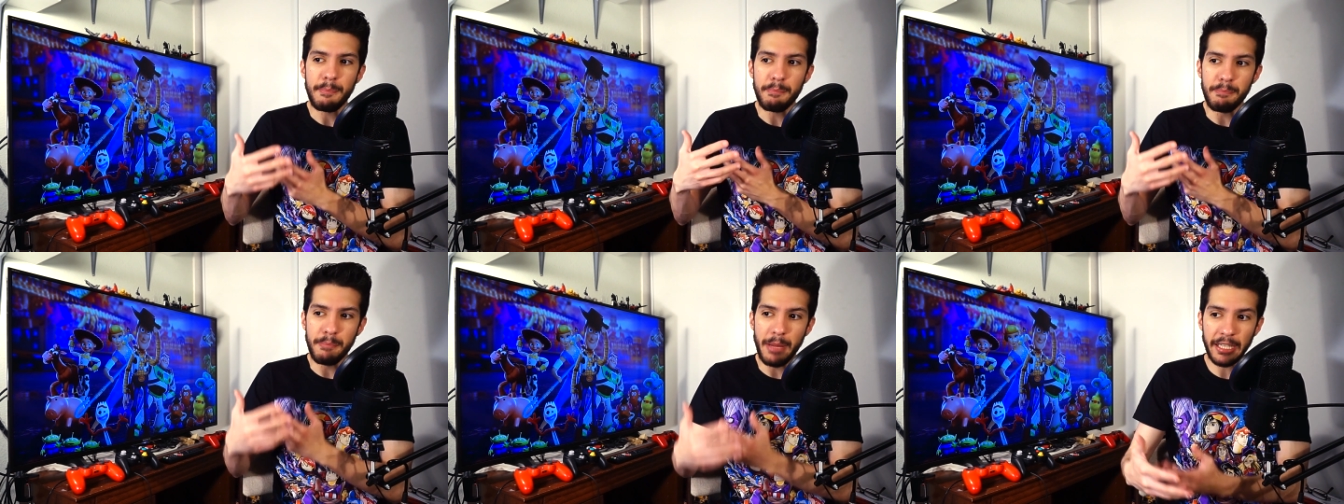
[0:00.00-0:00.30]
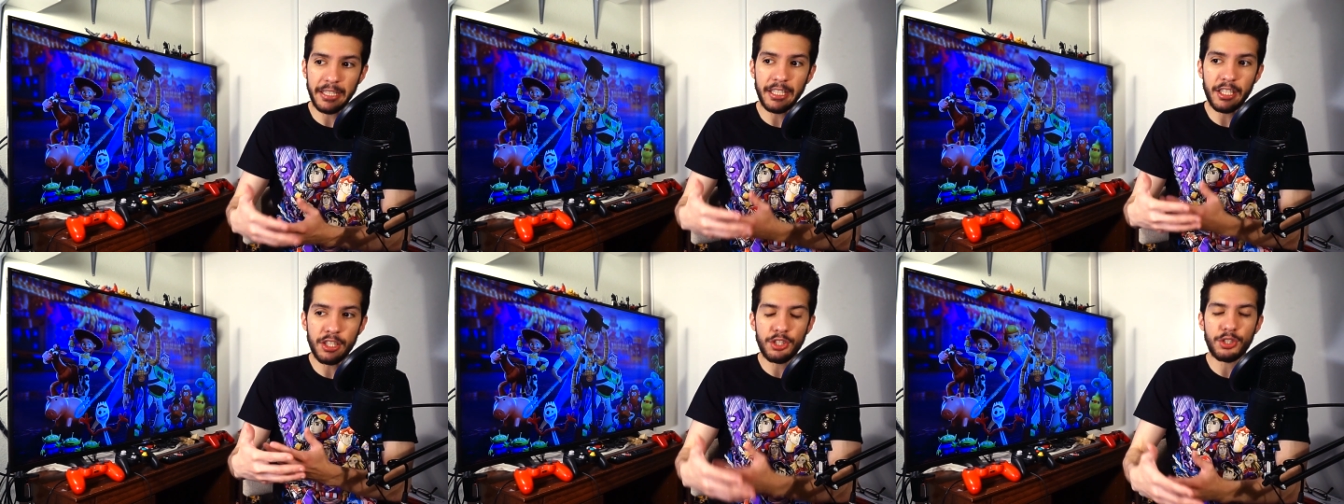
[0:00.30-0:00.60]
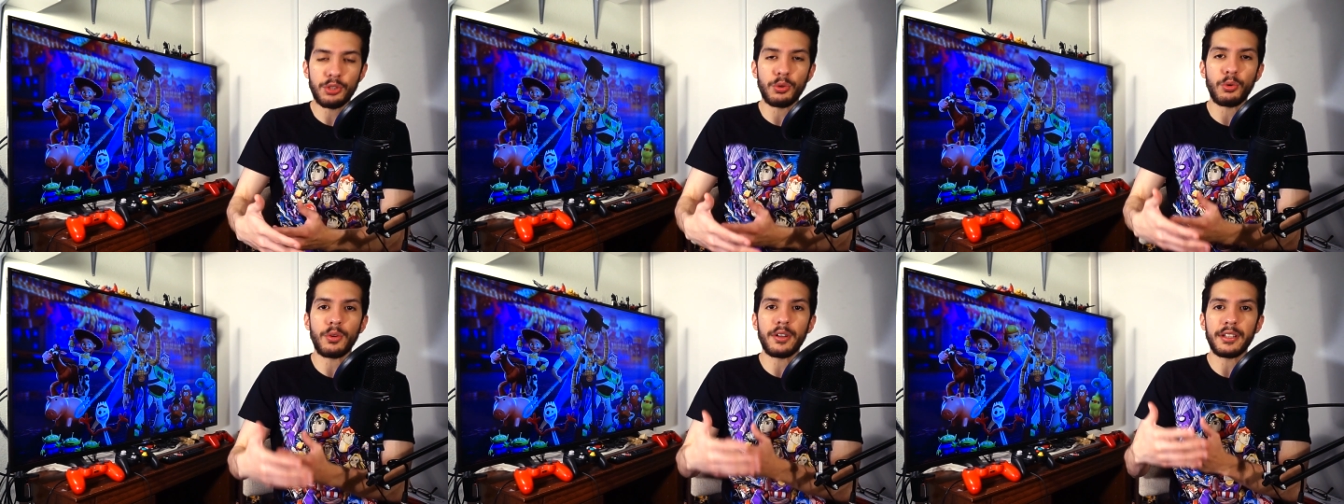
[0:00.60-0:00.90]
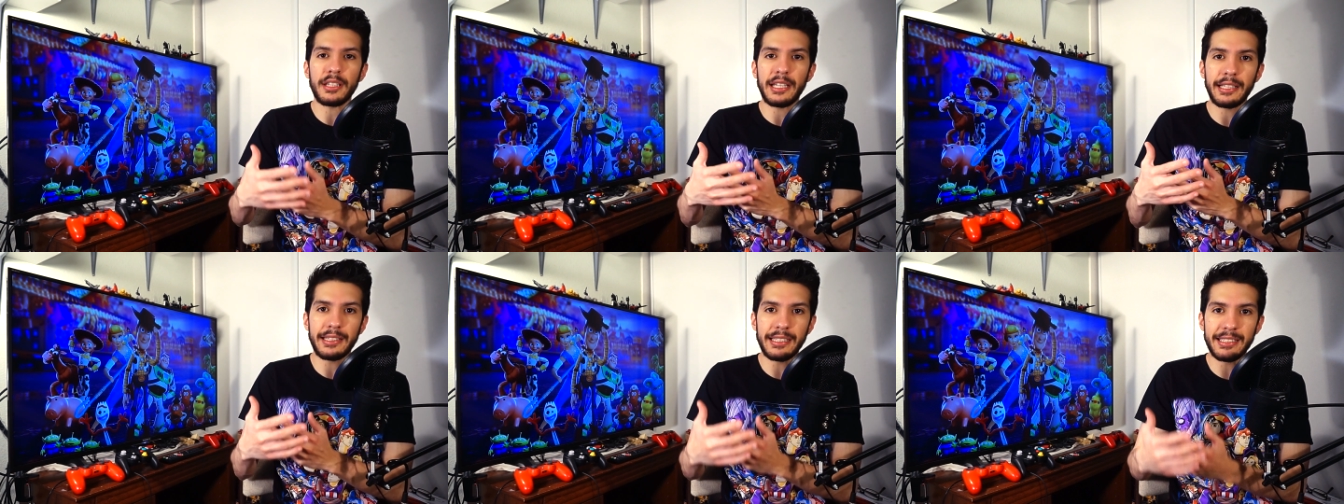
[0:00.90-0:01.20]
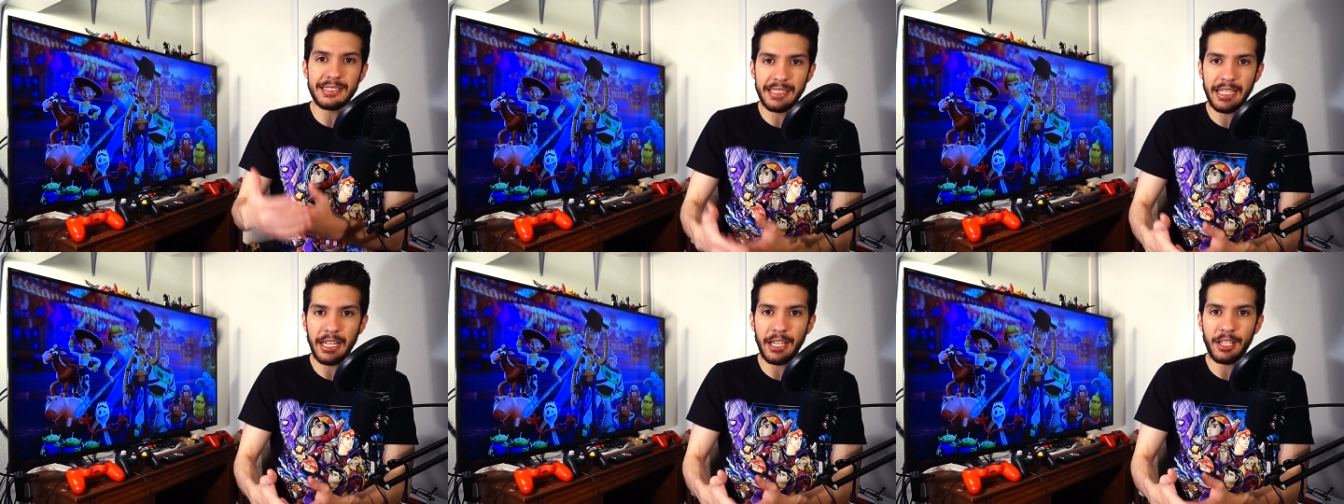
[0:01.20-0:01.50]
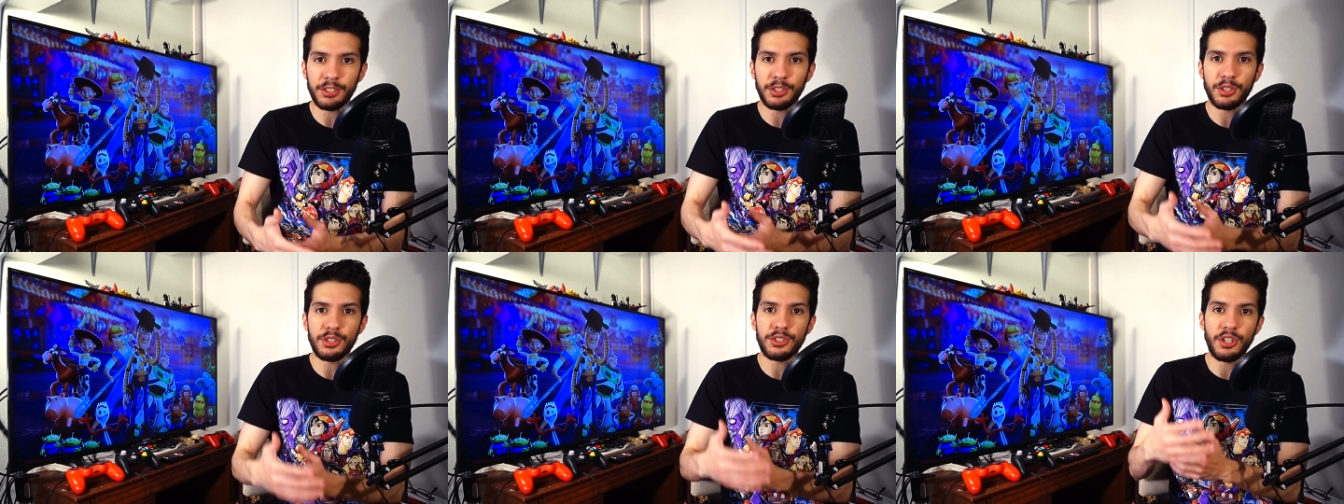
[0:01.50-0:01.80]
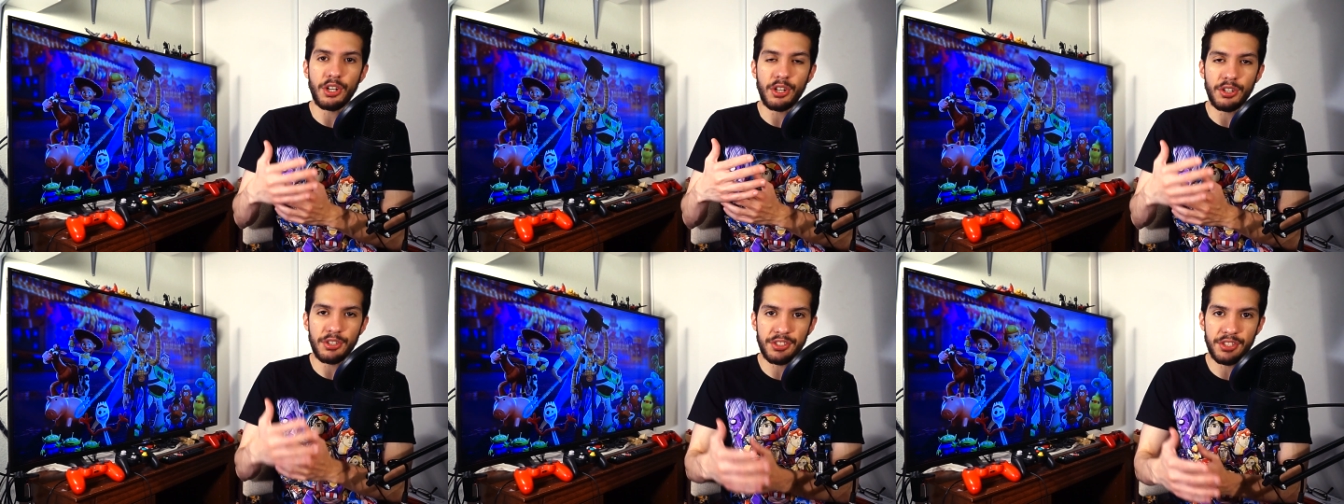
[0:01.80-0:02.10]
making sure that these characters
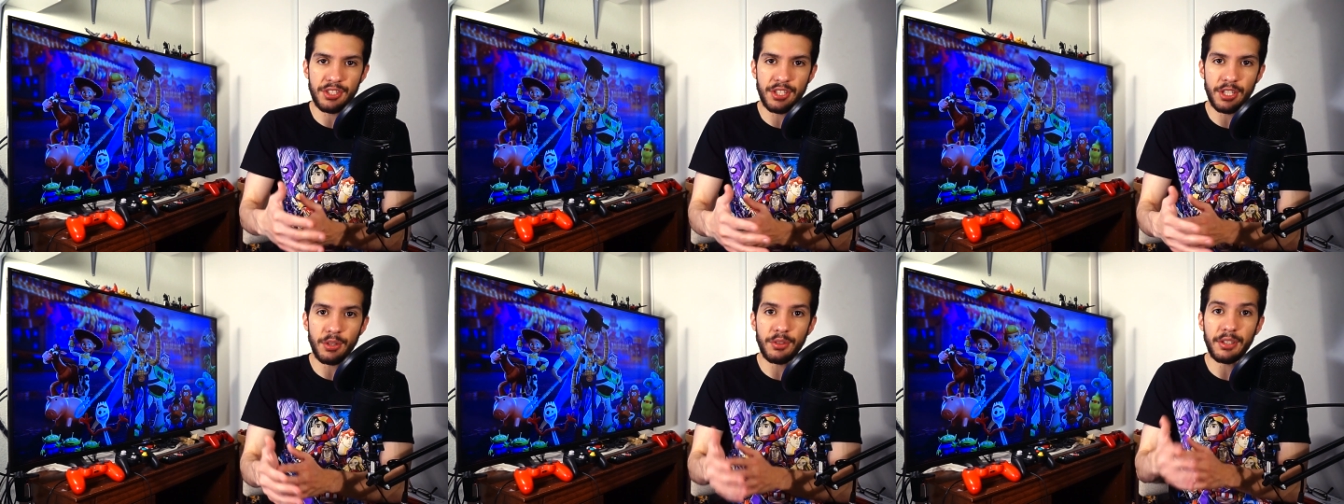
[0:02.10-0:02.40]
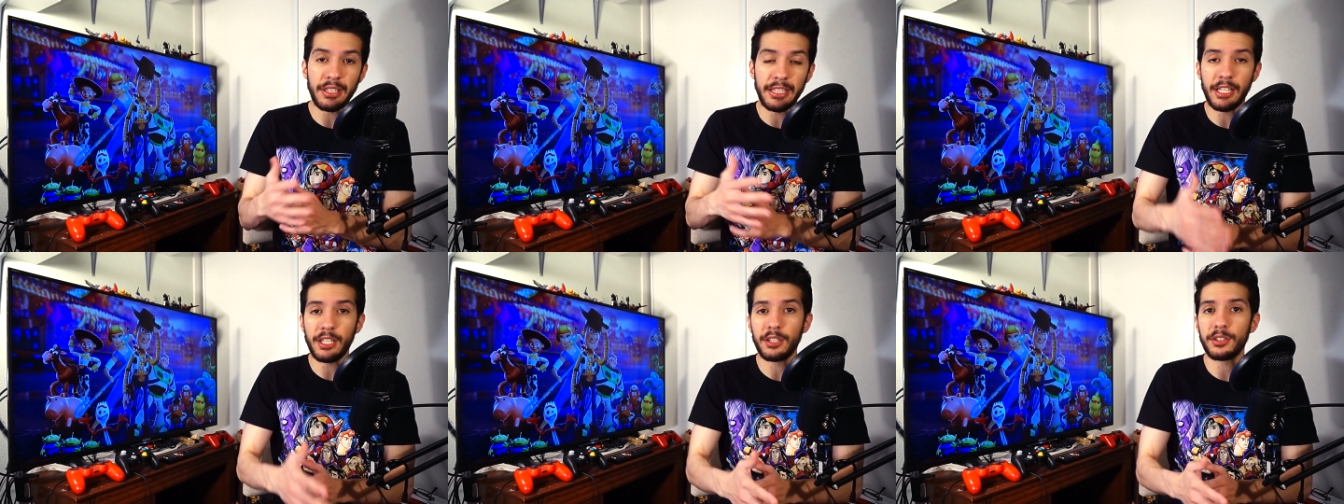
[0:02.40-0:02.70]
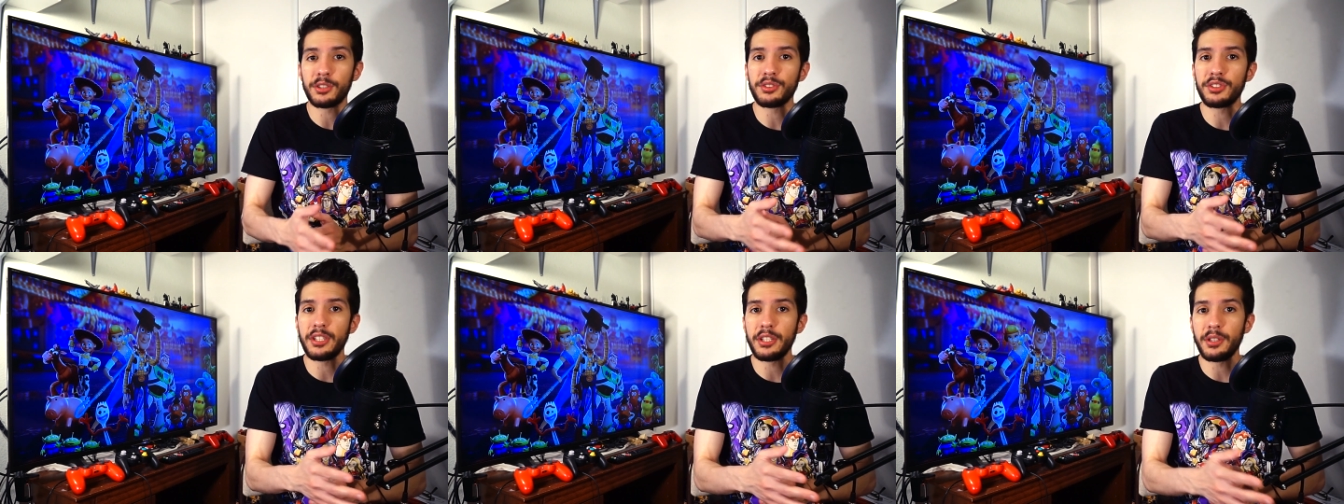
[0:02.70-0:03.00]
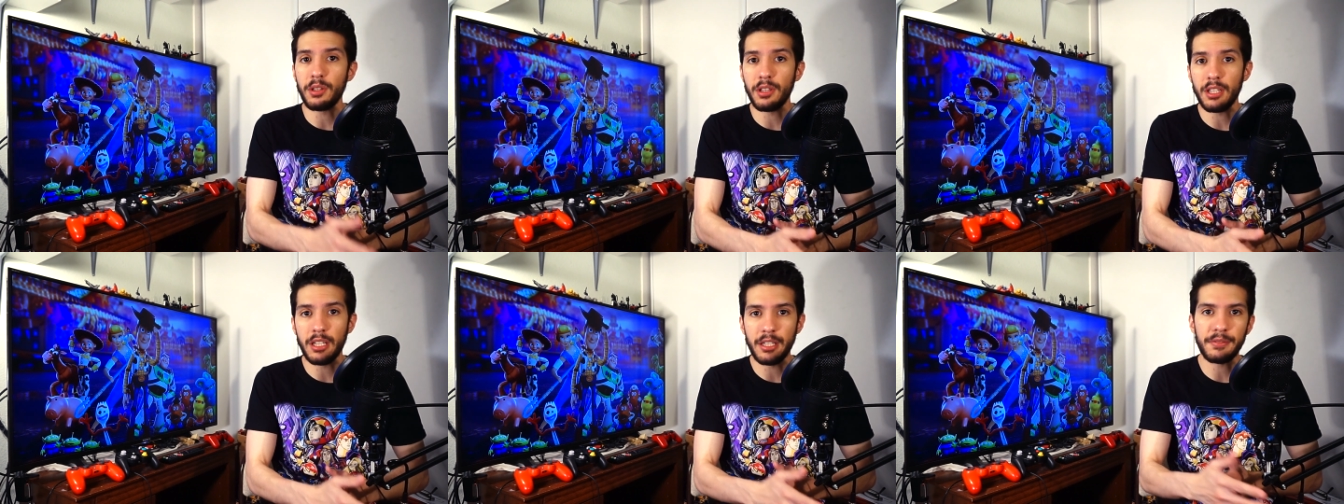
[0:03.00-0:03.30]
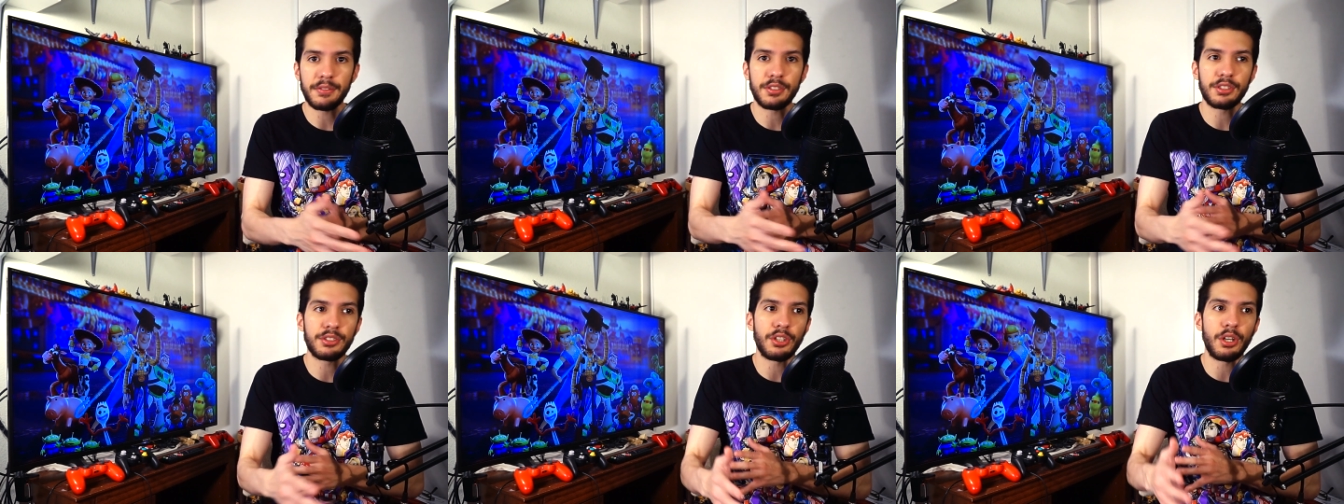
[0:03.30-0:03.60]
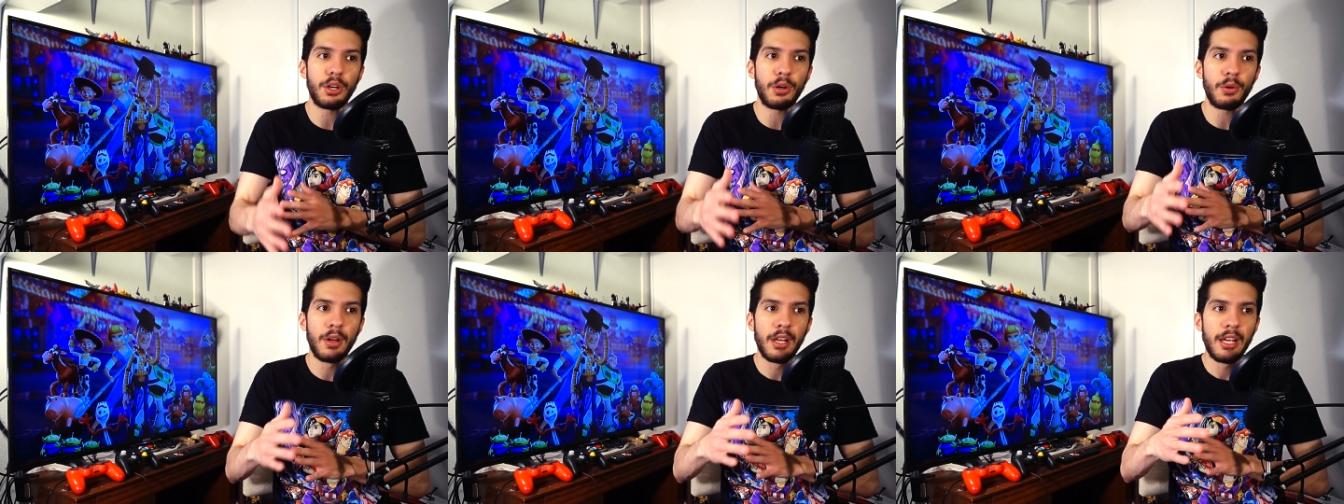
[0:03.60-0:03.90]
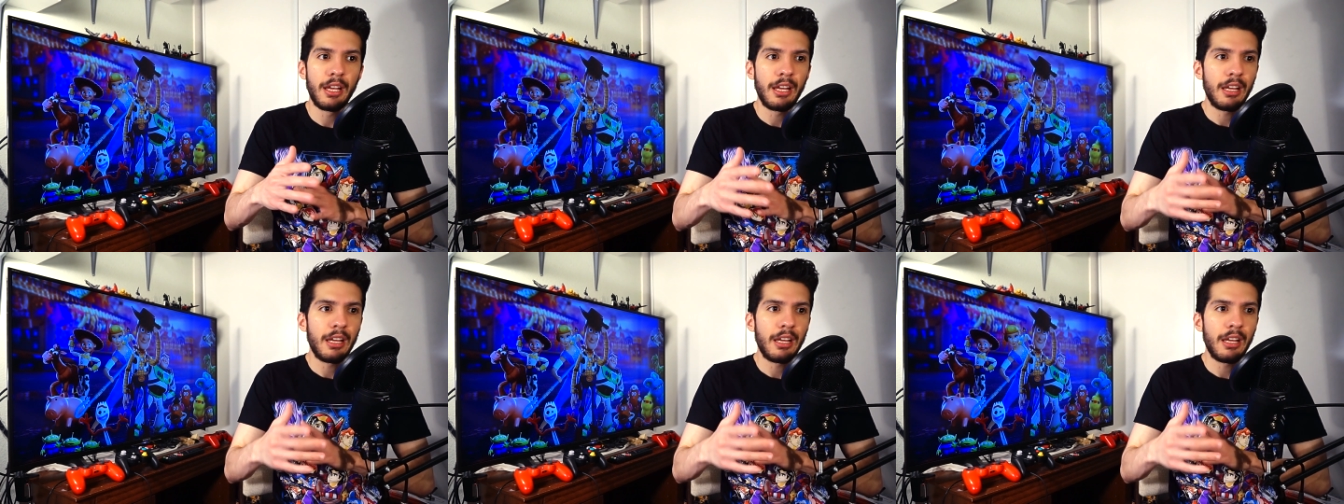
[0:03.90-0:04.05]
are still the characters that you loved. So